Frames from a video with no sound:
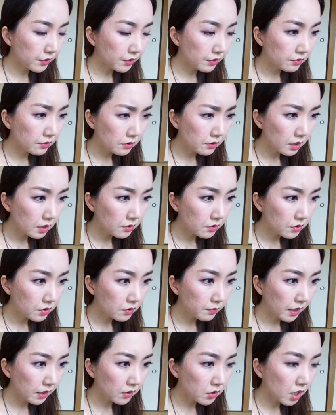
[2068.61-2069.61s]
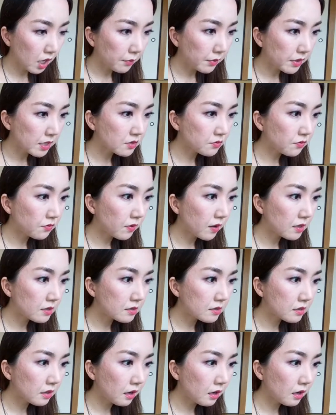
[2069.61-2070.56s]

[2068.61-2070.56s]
looking to make Japanese friends.